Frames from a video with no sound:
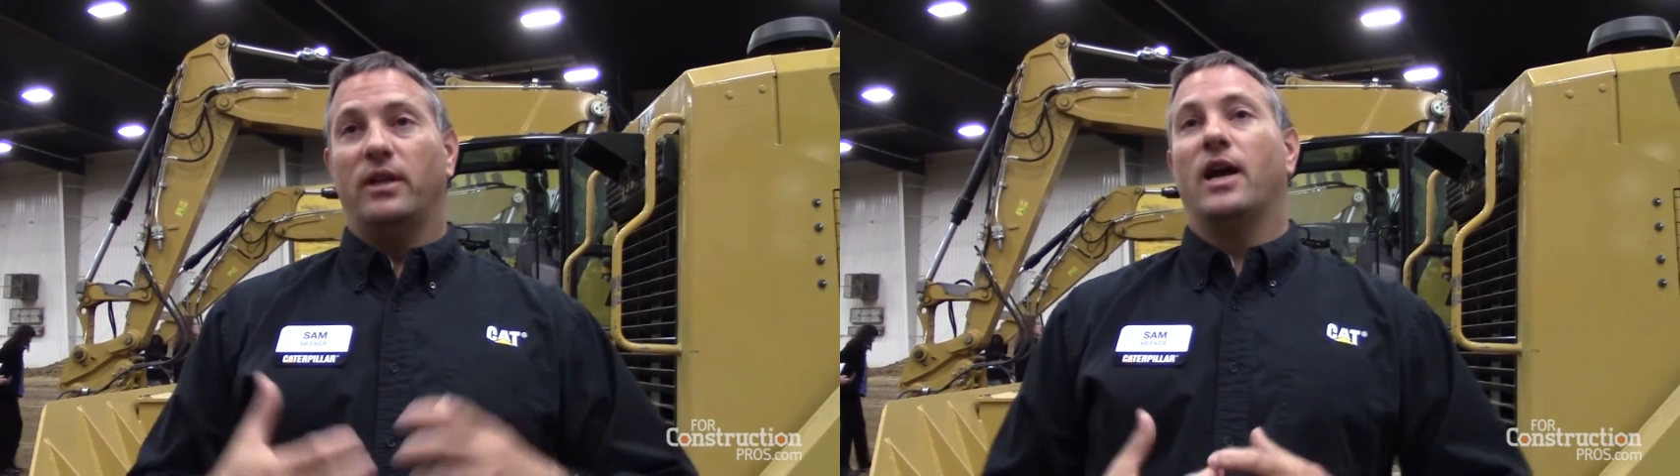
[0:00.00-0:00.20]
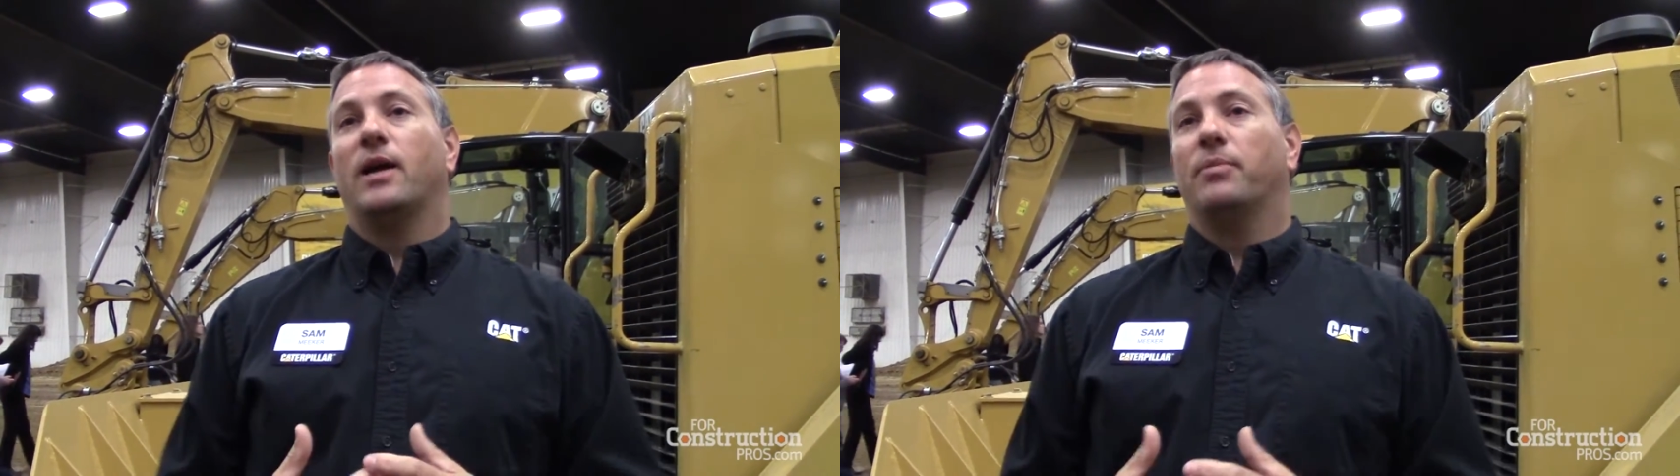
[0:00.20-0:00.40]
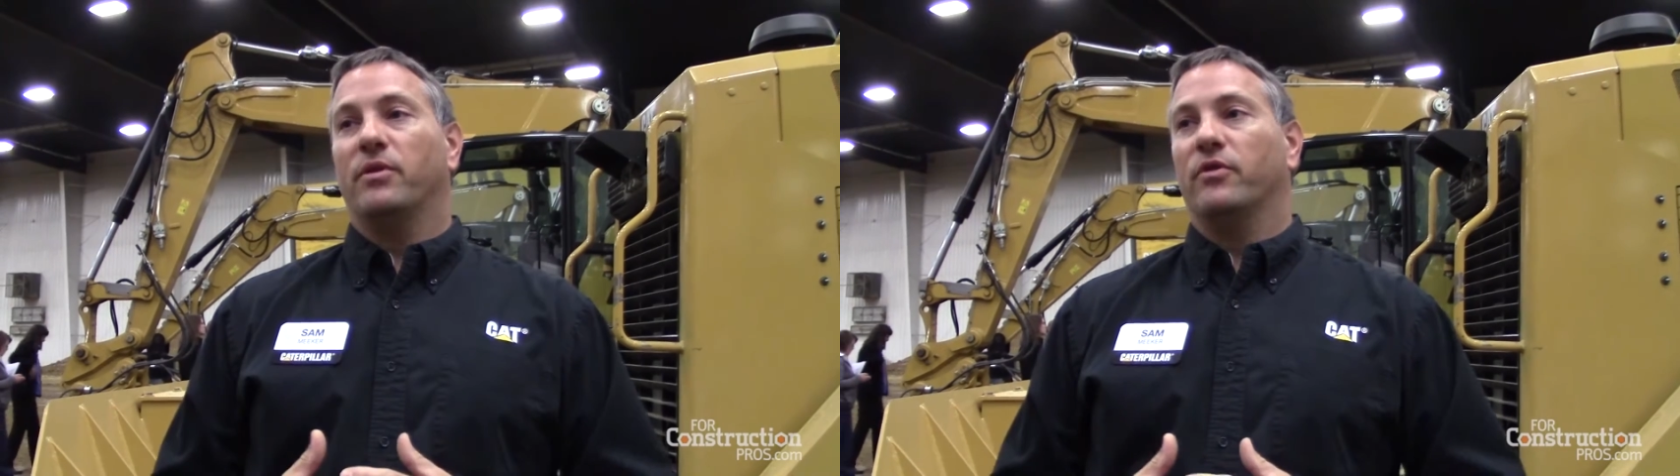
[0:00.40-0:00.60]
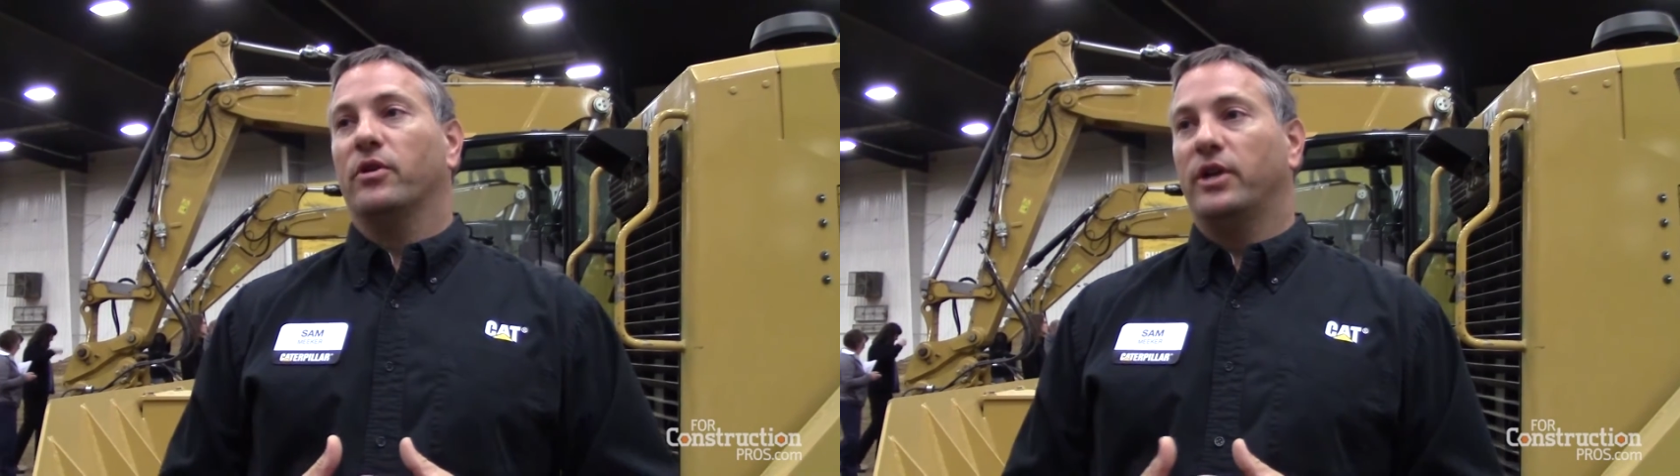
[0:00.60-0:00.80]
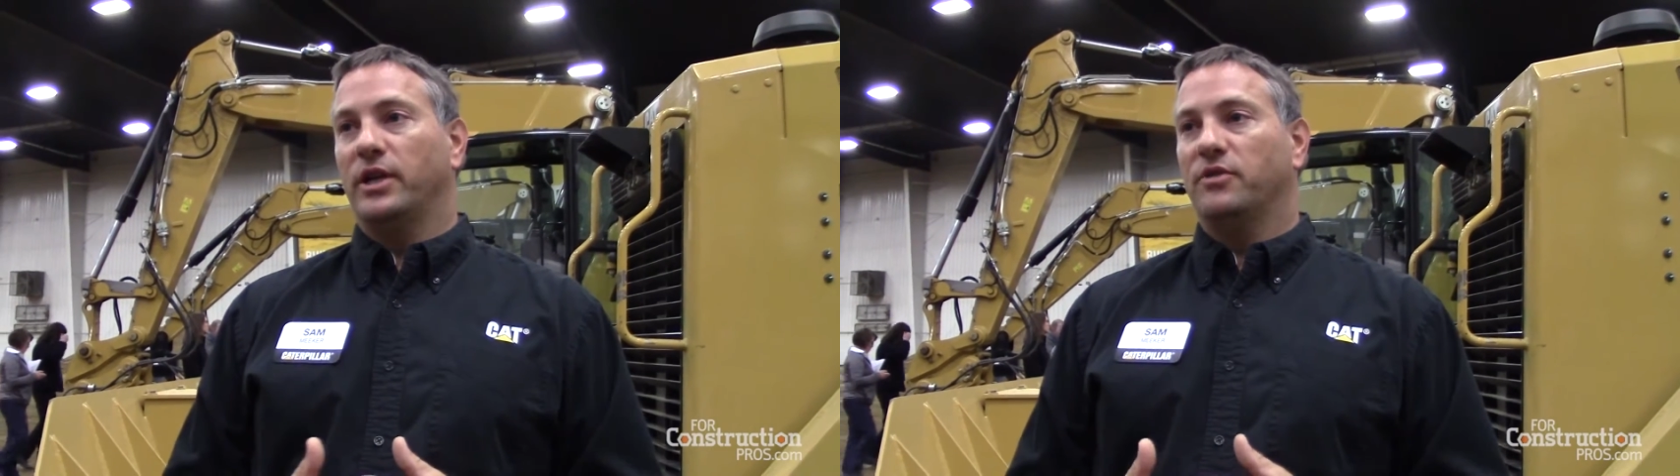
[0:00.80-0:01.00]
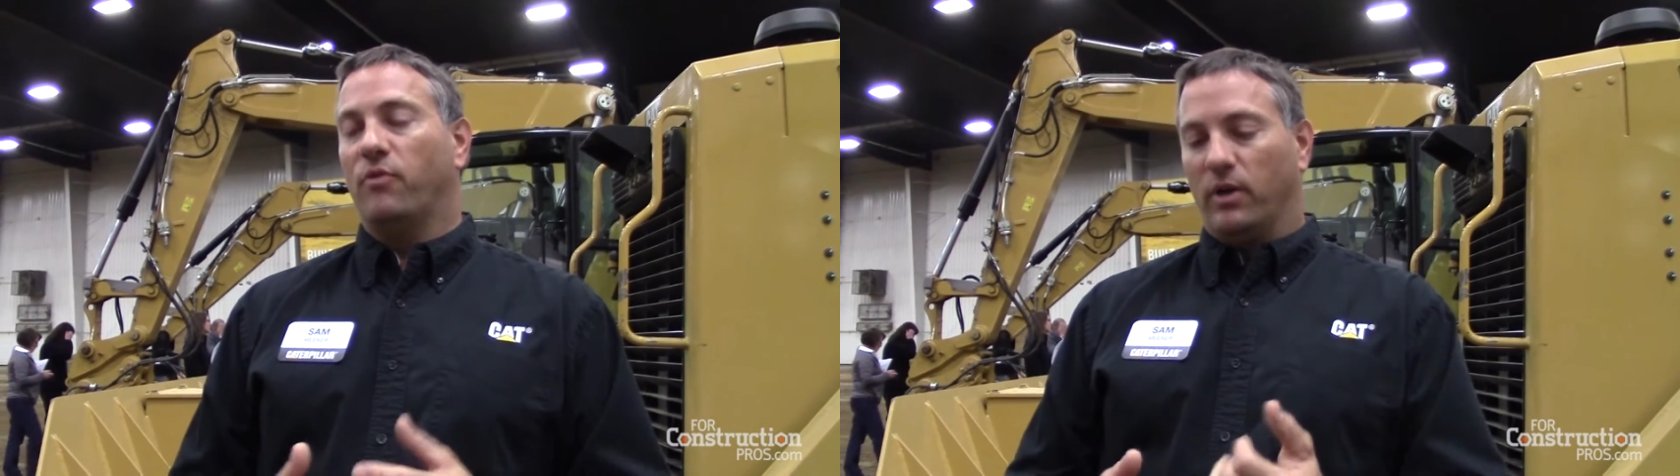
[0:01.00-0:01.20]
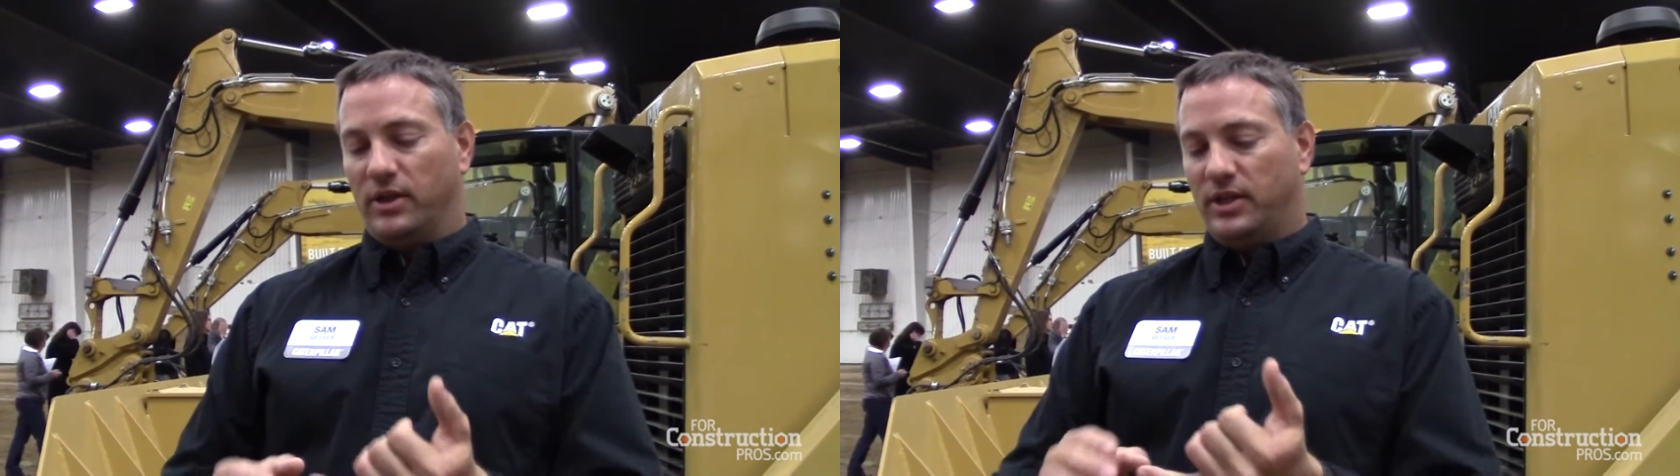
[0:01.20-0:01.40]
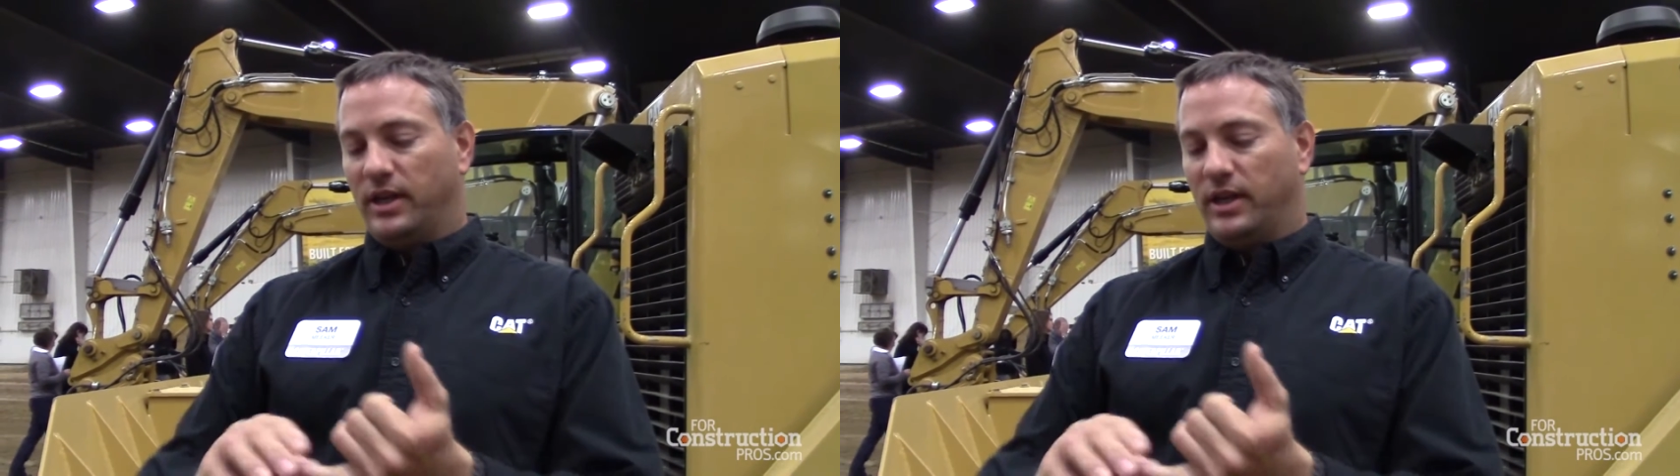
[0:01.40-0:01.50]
lockup converter does for us.